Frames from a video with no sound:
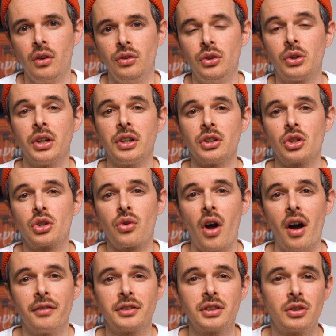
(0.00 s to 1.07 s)
You can
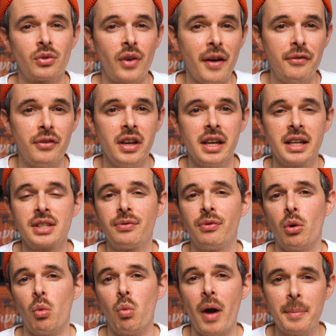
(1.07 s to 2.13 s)
craft graphics
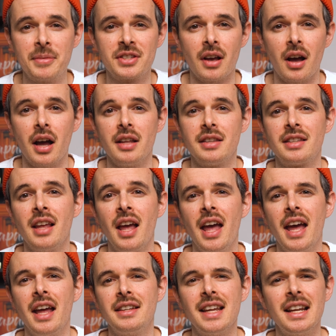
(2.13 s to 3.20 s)
for websites
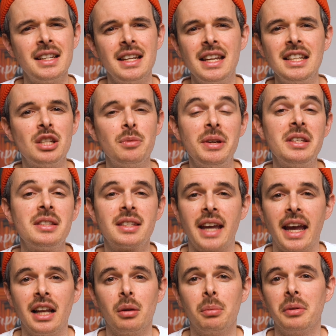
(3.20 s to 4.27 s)
that need to be
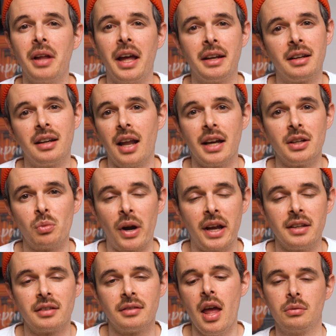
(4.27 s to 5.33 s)
scalable and
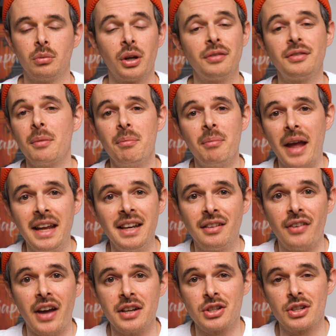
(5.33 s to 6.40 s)
lightweight. One of the main
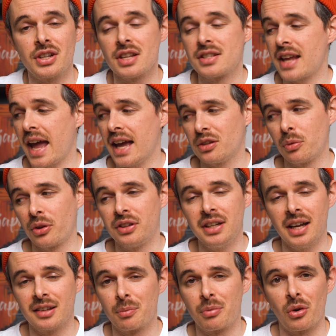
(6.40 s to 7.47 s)
advantages, as with
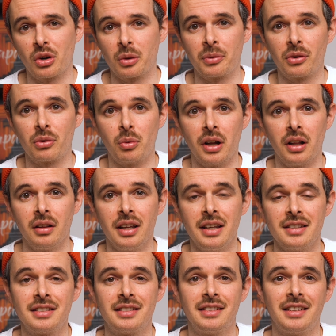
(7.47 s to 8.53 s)
the other programs as well,
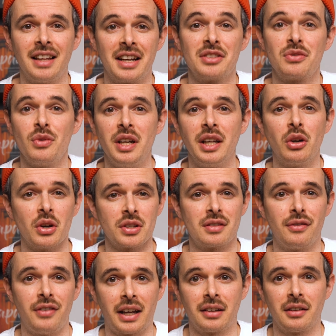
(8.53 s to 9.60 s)
is that it's really cost
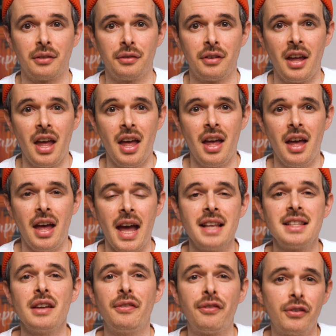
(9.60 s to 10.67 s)
effective.
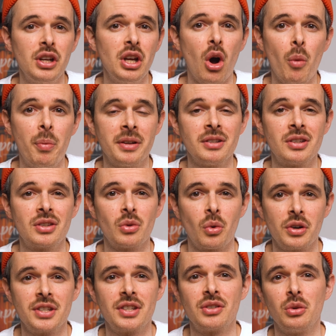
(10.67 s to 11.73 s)
As a free open
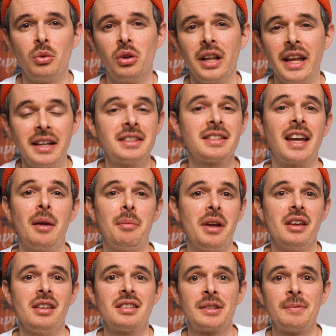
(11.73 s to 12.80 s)
source tool, Inkscape
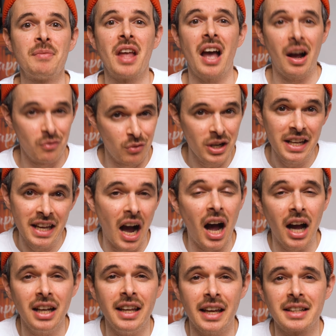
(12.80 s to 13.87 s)
is really
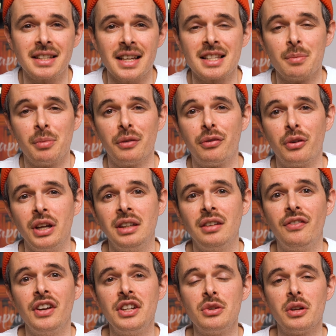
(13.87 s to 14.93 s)
highly accessible for
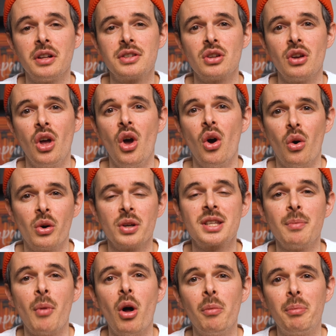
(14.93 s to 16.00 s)
individuals or
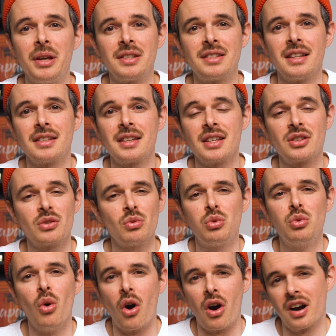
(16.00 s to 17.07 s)
small businesses
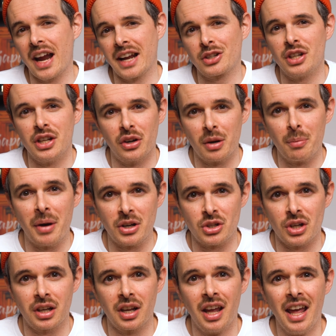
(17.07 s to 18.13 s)
who are actually on a
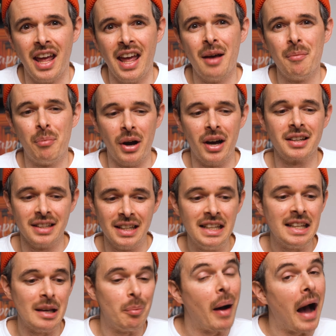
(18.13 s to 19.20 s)
budget, but
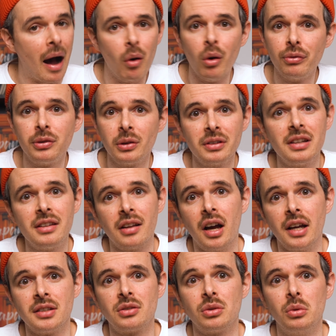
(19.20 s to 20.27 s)
need a powerful
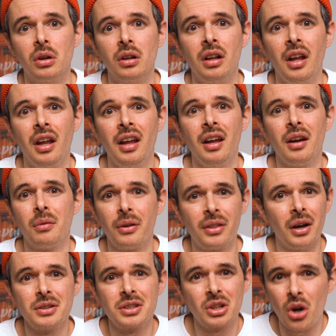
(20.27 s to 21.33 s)
design tool
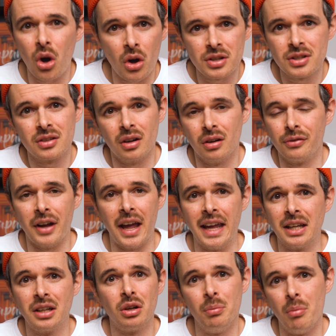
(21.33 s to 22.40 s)
without the cost of
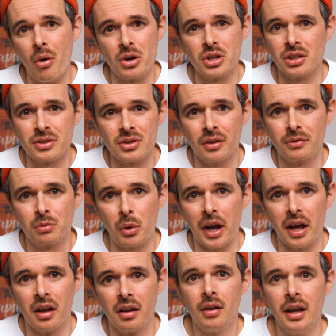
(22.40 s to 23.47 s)
a commercial software.